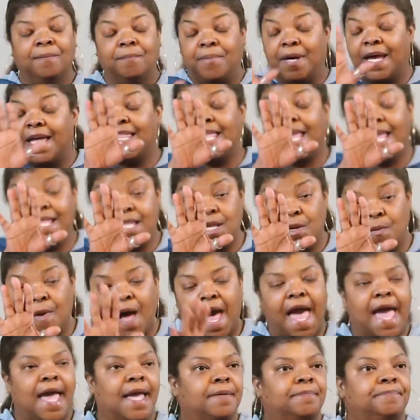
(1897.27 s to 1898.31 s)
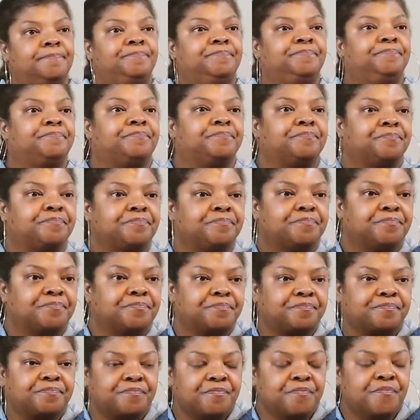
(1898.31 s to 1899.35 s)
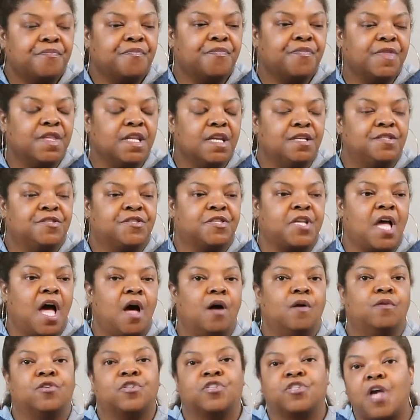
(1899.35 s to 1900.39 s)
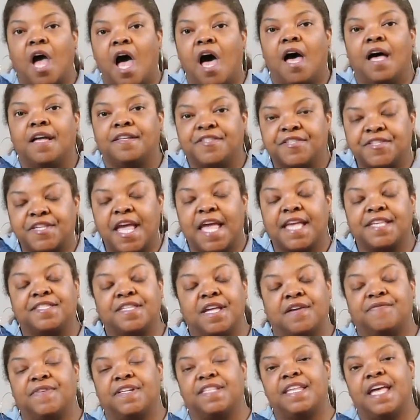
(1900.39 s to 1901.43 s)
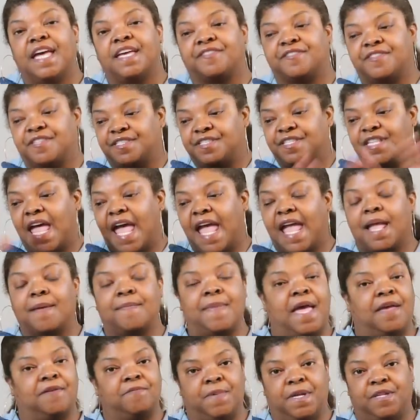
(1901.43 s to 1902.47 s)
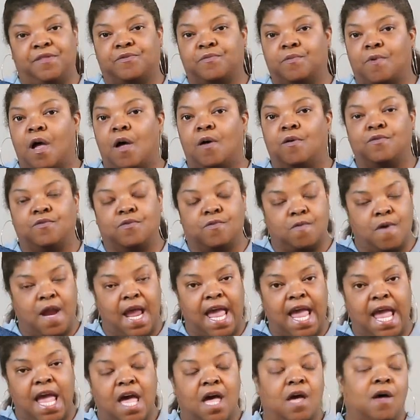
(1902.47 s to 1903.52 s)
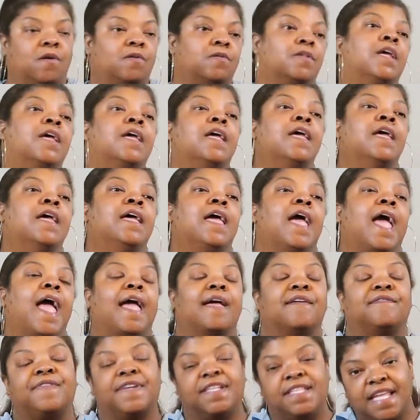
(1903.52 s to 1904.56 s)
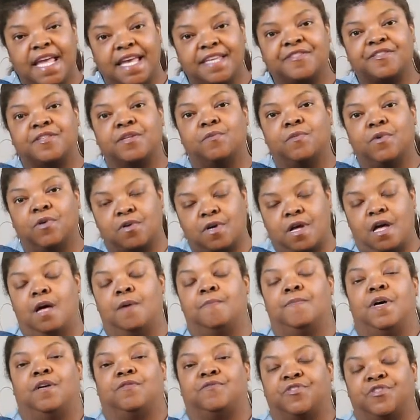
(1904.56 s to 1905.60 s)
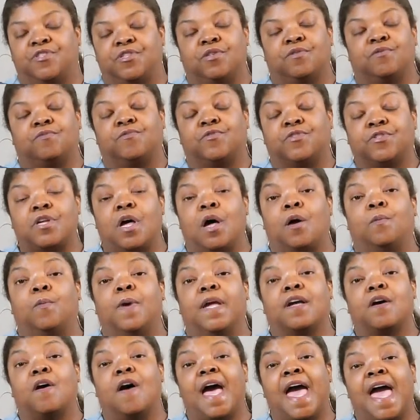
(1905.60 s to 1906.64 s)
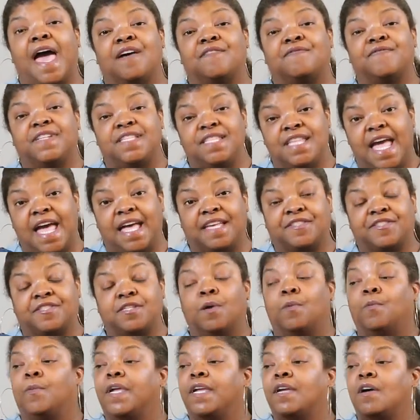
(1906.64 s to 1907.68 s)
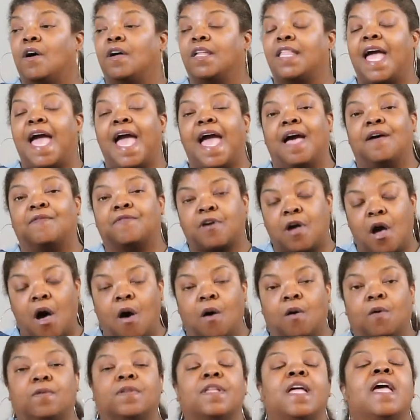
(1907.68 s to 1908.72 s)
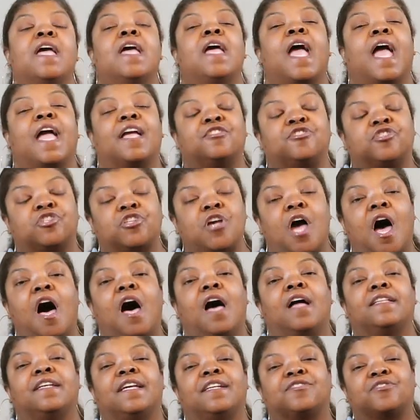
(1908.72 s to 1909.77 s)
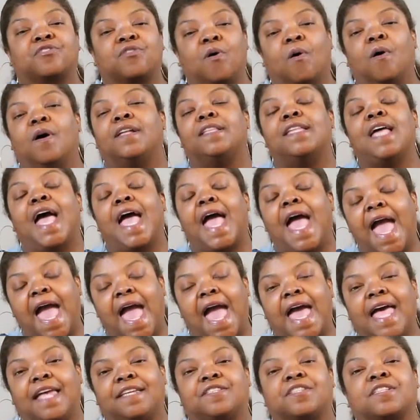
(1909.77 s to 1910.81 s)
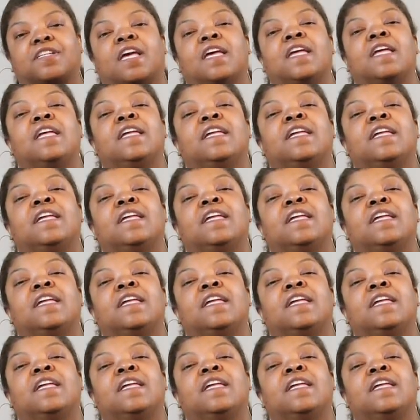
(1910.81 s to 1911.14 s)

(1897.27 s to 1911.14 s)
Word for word: But anyway, so Shaun says that Vanessa's name has been thrown around and Vanessa will come on soon. So we're going to have Vanessa, we're going to have Colt, and Shaun is going to ask,